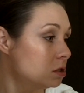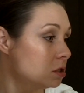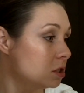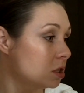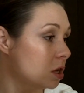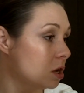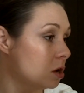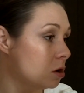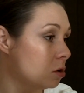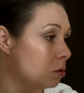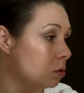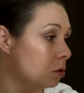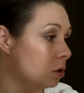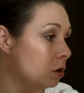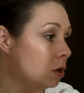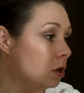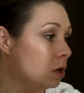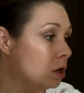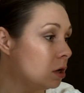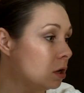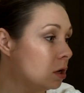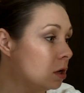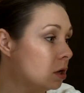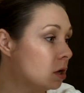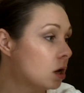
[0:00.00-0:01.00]
So
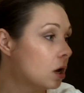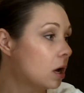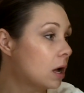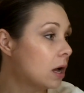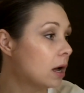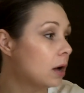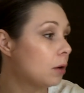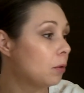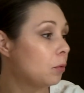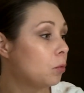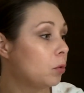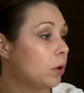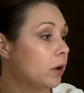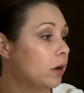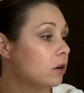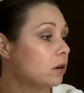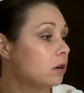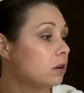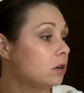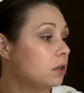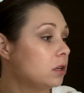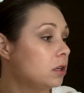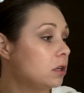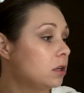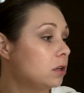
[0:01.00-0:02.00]

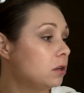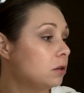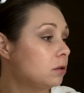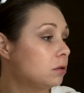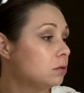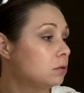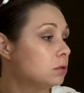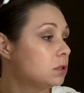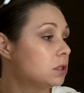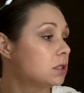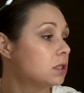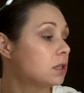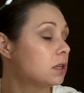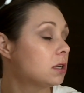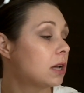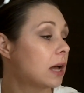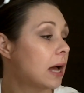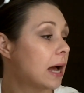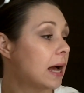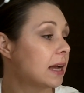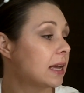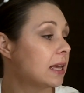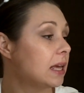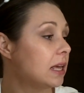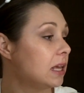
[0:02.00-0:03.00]
we're going to use,
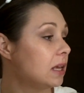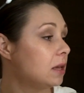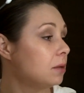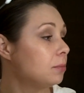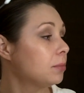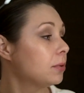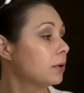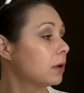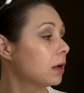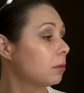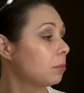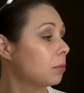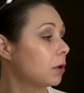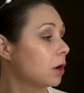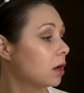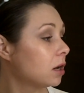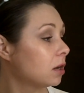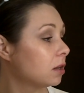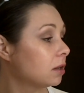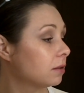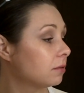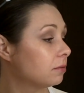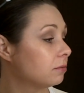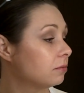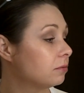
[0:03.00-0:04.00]
I keep a
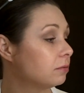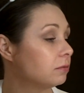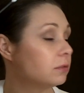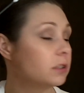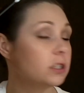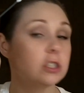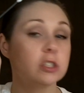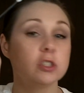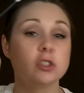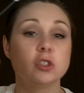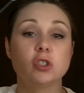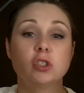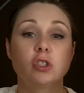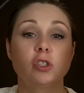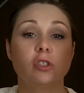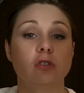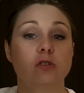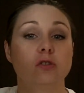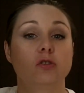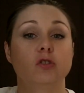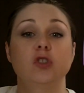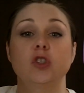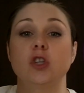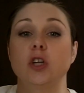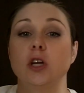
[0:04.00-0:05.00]
bottle of, this is
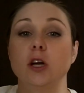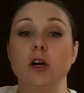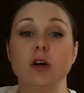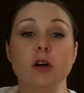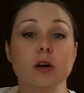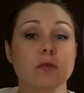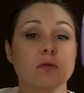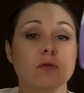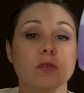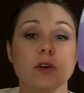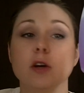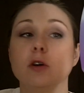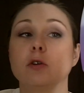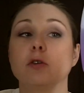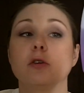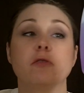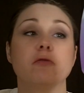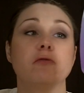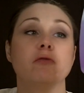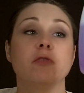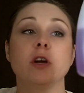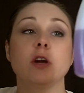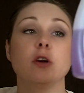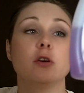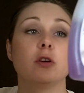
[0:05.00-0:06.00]
just generic
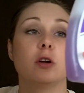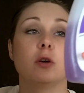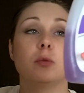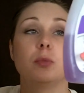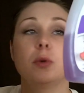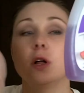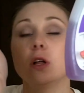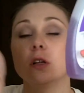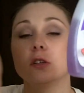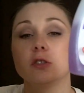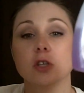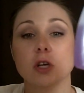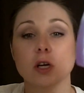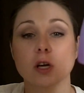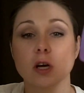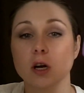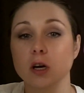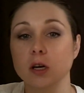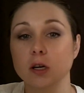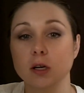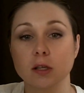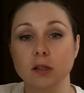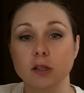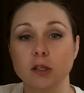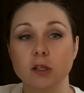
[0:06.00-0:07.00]
finger, fingernail polish. I
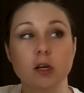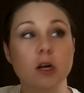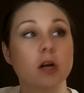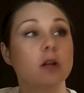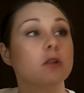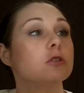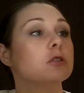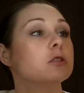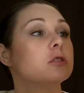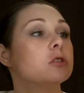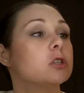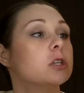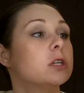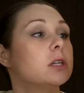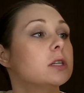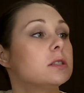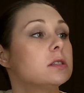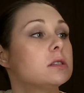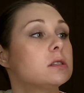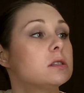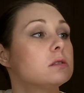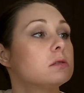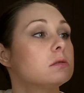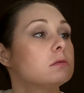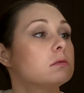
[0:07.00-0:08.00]
got it at the Dollar Tree.
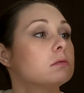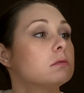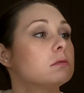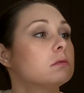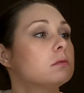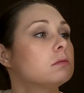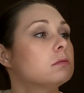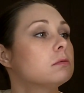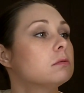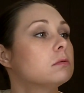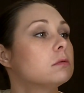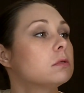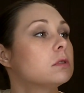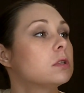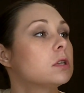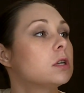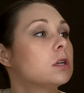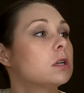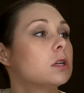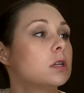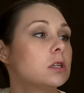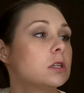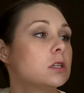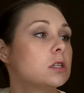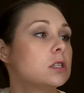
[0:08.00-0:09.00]
It's
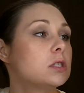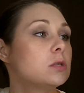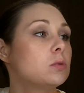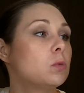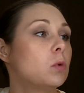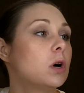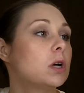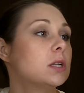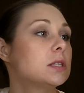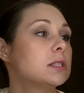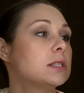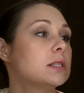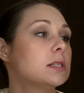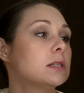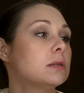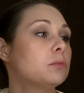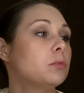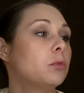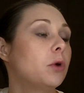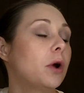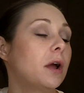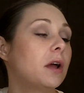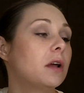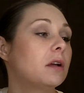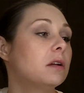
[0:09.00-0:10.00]

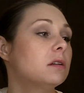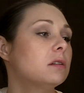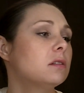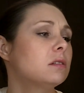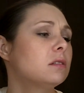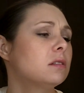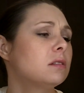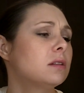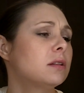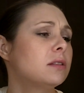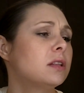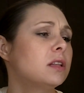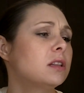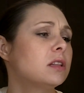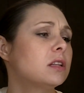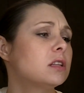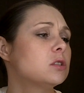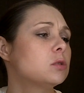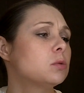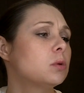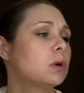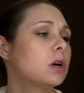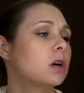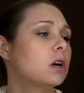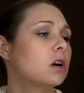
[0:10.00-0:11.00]
Swanson brand. I
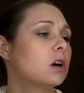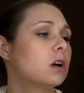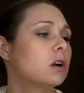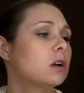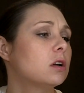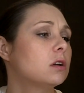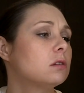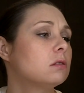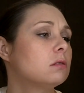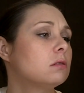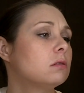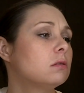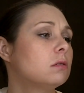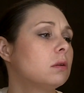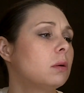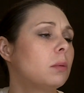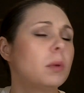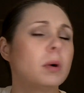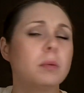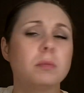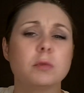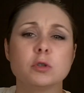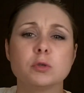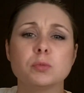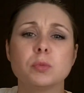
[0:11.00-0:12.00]
that's where I got it.
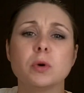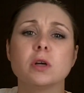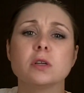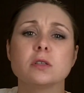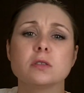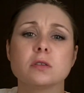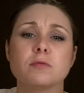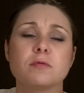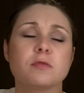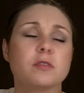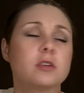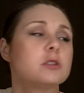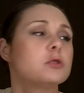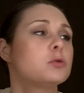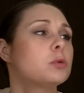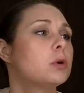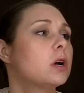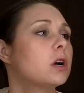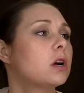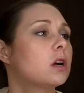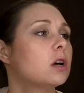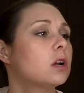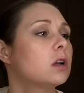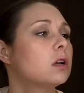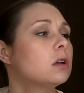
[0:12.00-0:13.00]
I'm almost positive that's
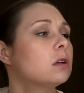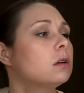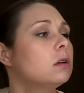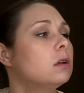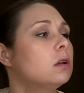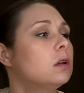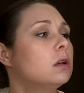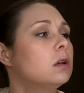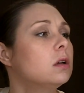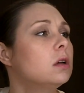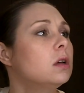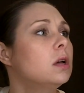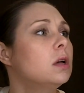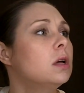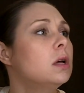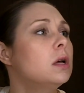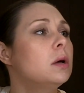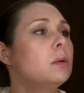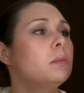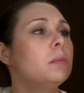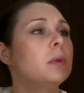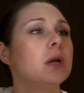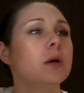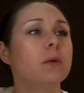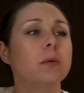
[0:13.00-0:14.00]
where I got it.
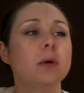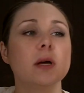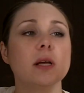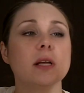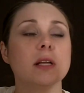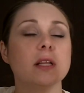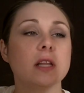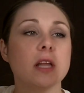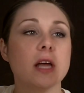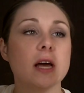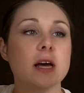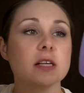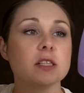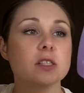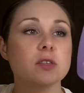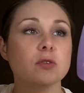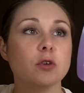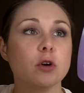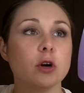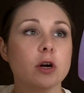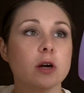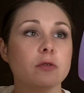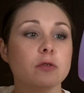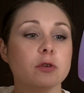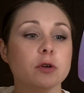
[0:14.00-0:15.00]
But anyway, it lasts
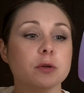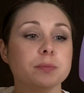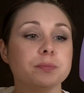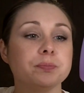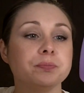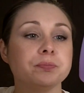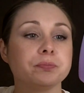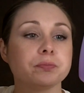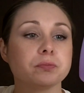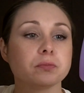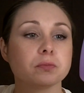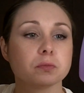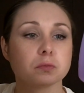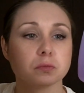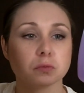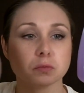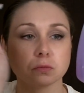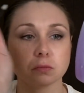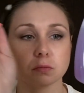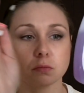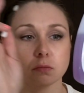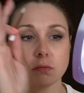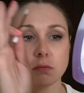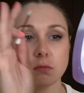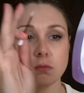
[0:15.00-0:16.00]
forever.
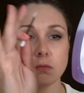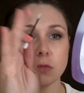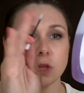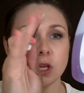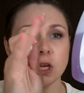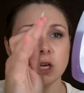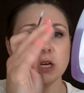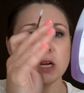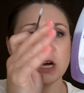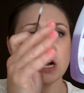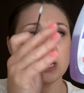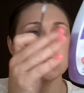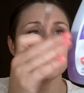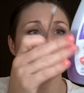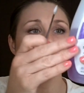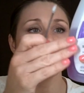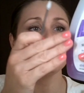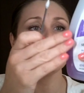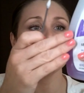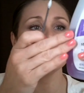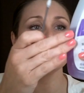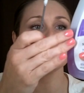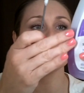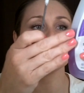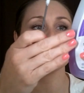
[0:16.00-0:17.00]
Now, I
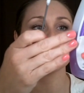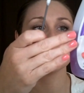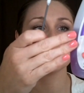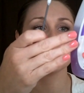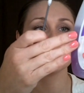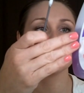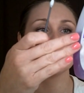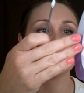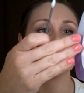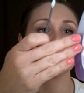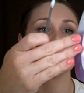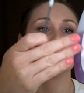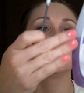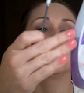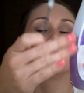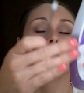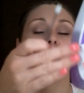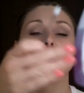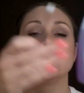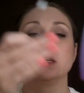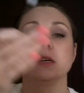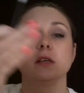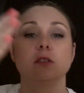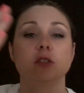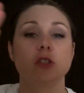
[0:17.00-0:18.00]
don't use this,
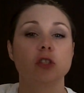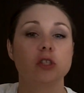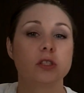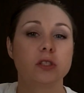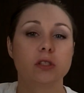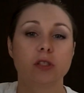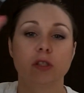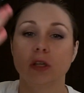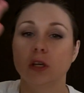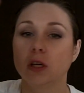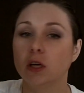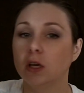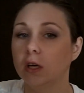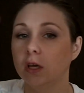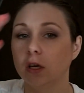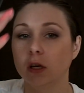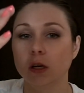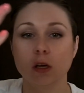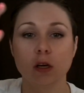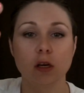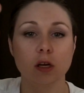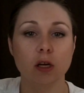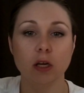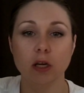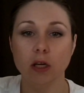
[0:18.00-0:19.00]
like, just
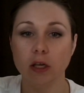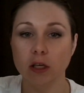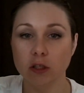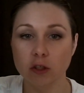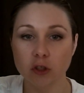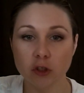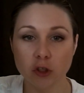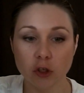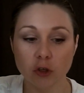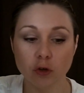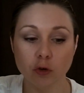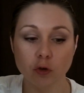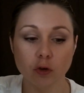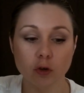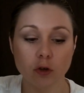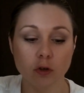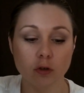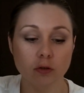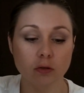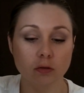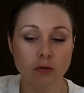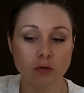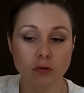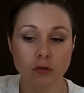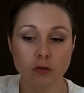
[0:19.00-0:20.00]
in
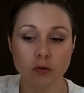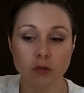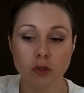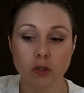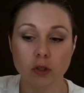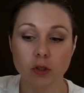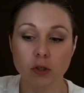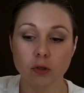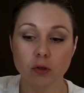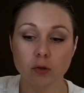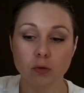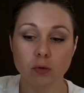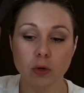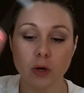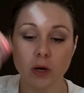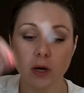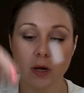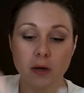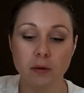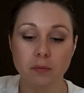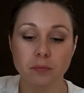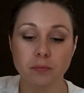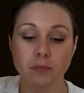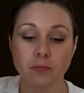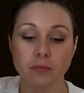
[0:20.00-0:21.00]
general to
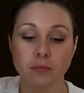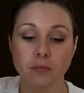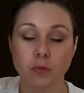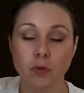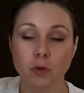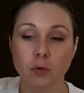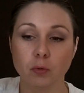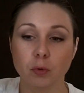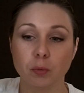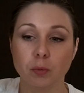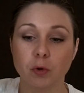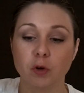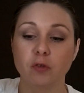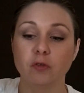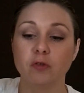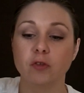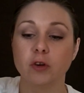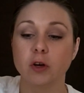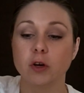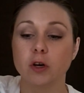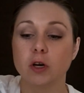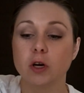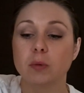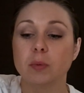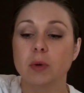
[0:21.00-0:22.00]
um, remove
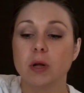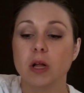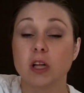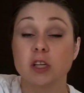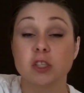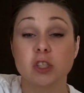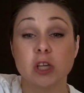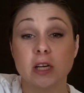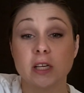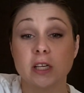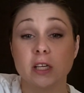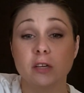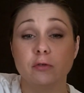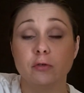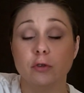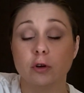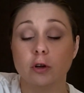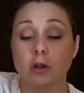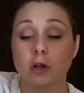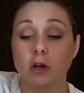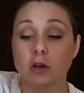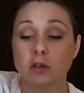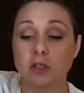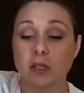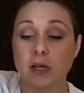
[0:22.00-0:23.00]
fingernail polish. I did
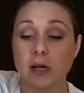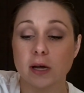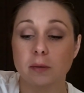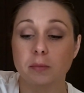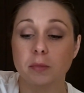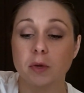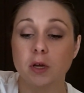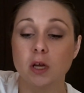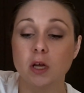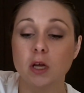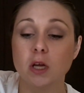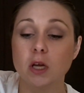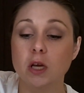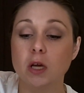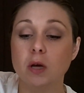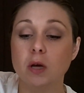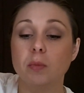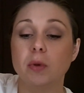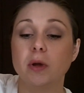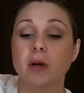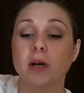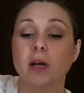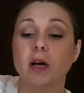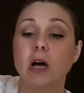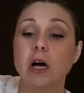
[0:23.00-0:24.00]
for a long time.
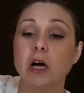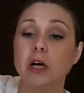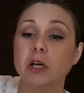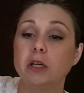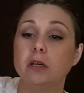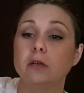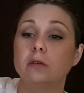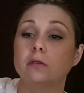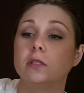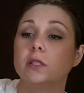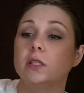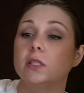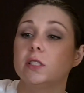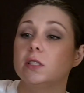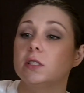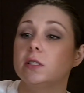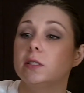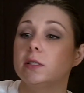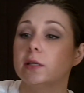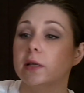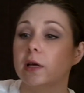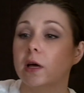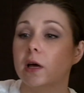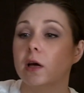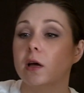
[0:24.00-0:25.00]
But now I use
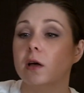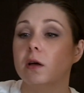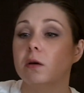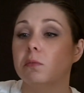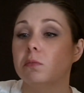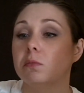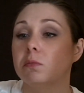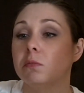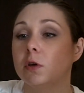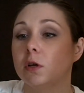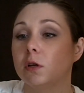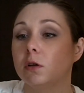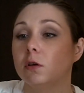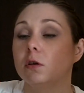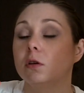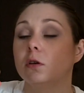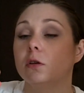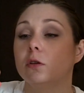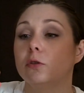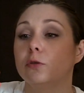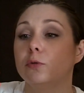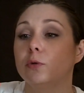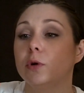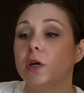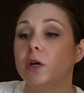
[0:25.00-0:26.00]
this
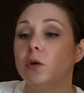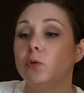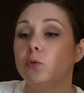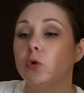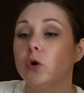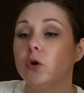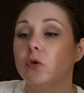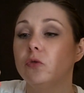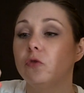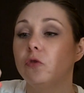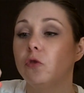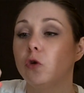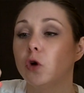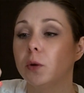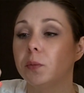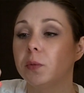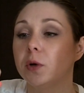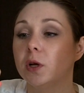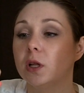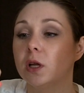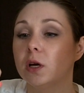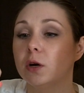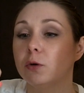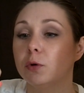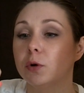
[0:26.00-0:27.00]
3-in-1 um,
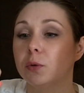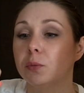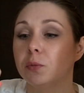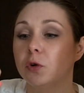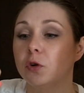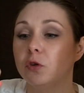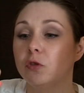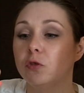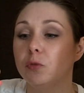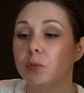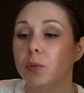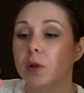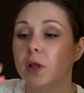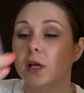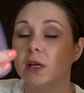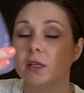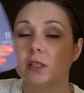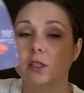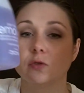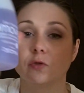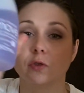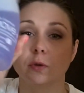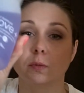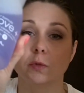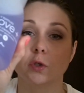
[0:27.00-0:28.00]
formula Remove
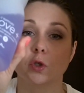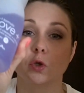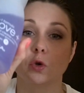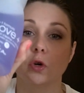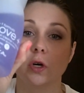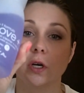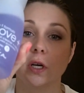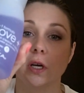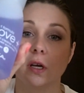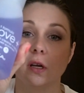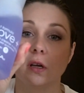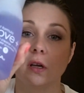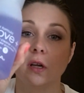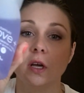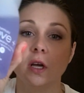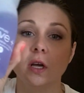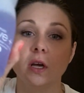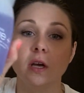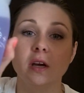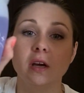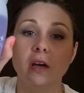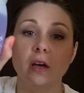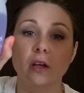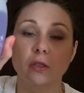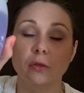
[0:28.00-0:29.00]
Plus from Zoya.
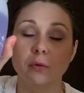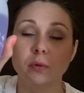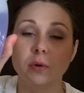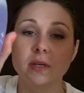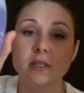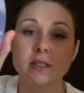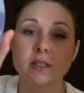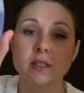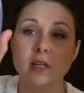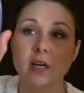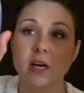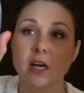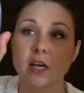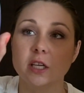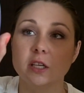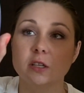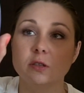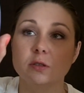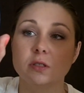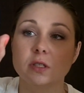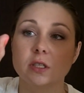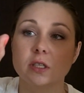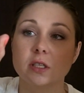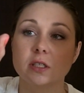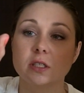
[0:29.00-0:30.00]
And the reason that I
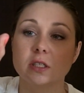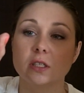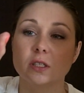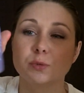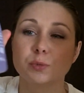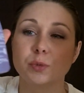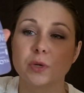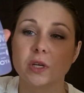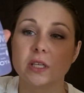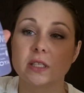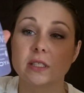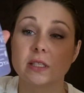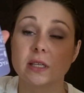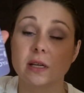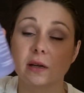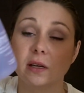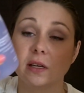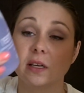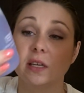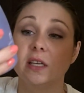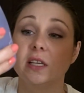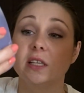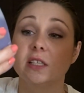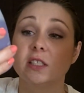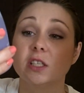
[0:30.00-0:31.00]
use this is because
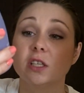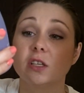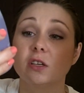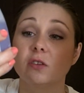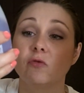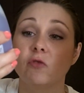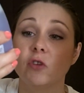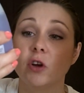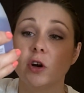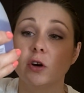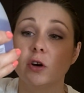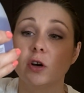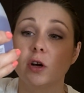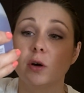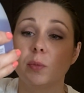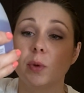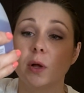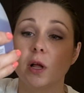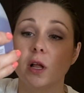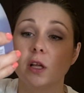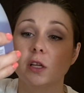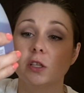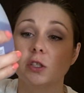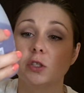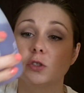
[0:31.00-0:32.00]
it is a good fingernail
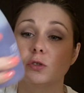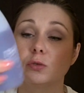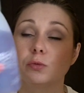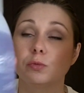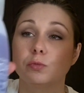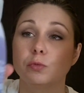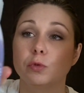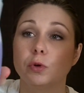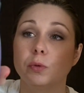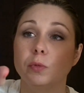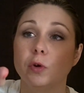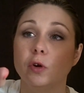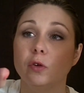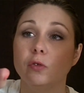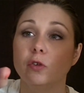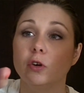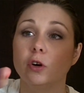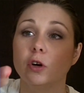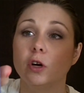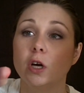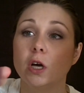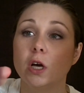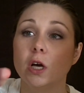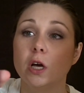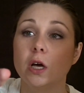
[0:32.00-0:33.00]
polish
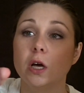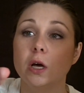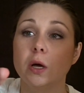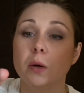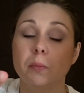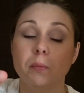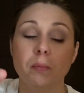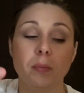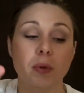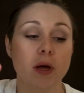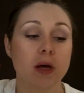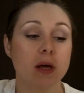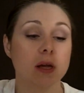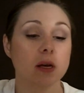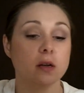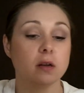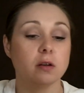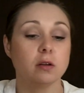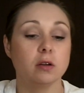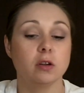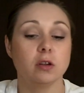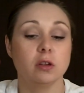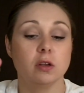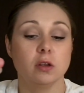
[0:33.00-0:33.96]
remover, but